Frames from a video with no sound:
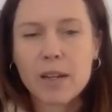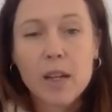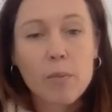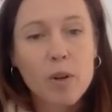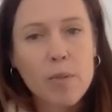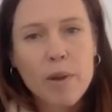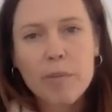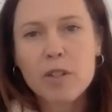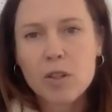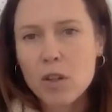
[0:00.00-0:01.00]
But remember,
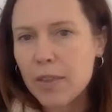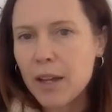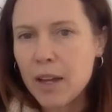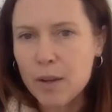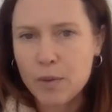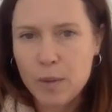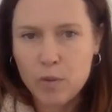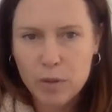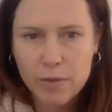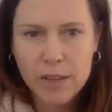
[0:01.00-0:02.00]
it's not the halfway
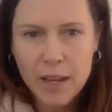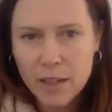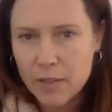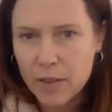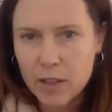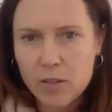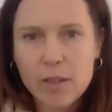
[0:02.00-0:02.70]
point of the x values,